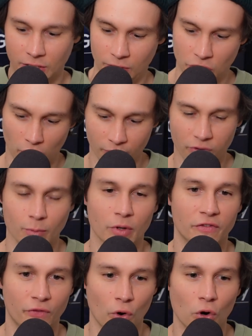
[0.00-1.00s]
So he's gone from a
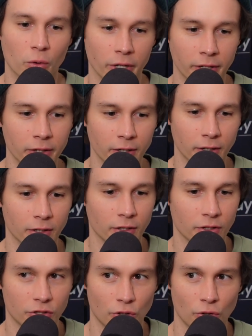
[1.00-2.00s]
forward
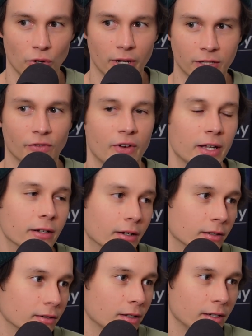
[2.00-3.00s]
to a
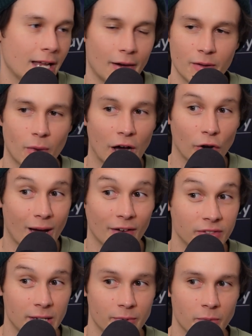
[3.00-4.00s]
defender. Yeah. Now he might not
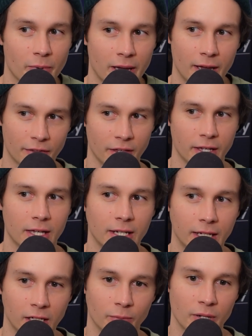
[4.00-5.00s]
have DPP. I think he
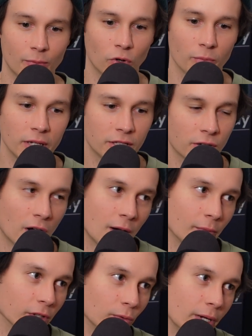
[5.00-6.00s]
needed a bit more mid
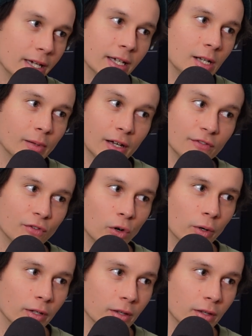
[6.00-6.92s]
time on the weekend. He played forward.